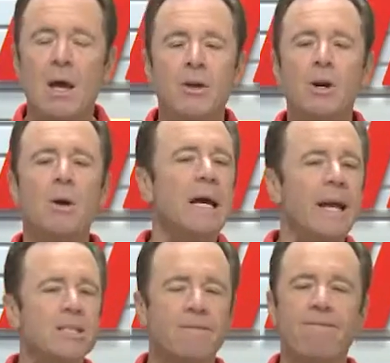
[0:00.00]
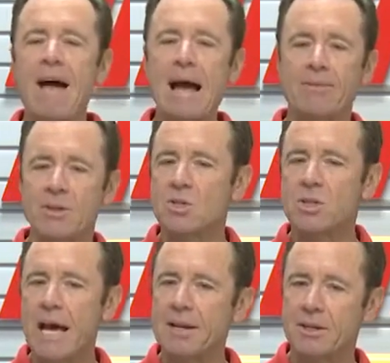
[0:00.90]
You know, it's a fact that
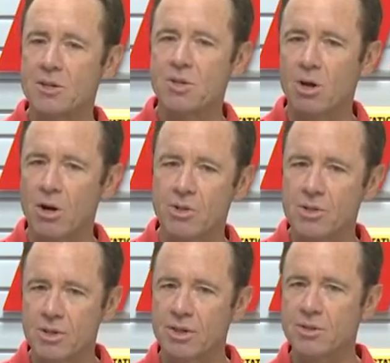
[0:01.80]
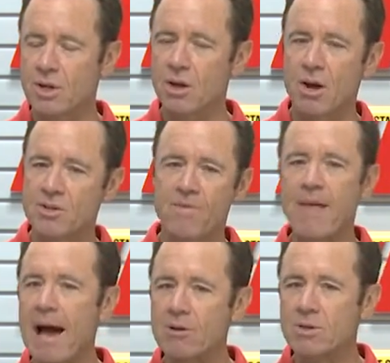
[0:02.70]
static discharge incidents can cost
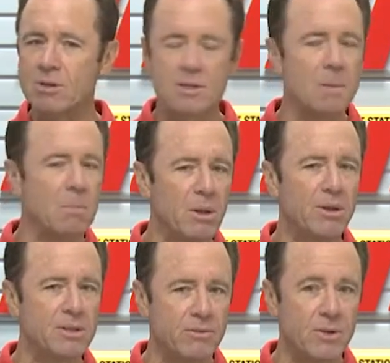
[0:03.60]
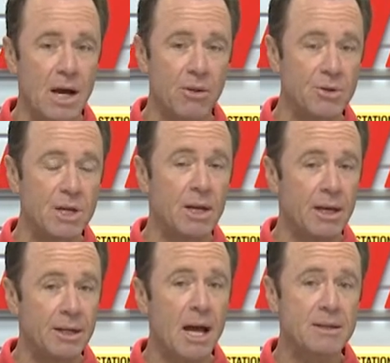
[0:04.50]
thousands to millions of dollars,
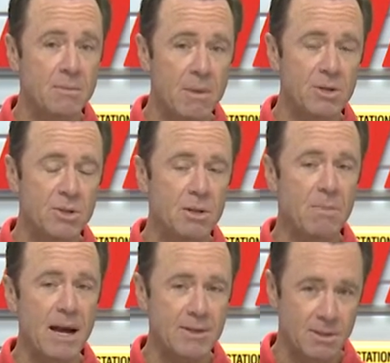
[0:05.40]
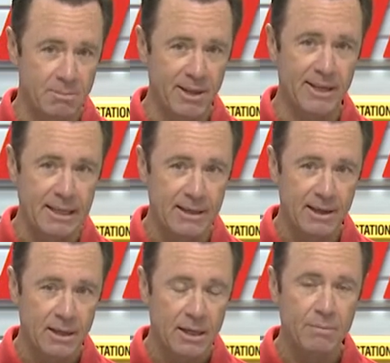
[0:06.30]
and not to mention the possibility
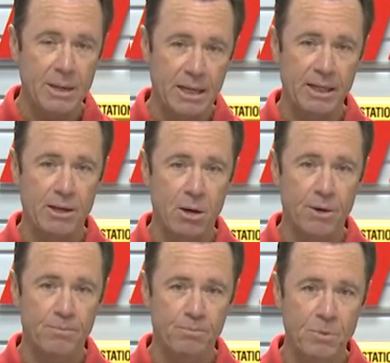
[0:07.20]
of bodily harm.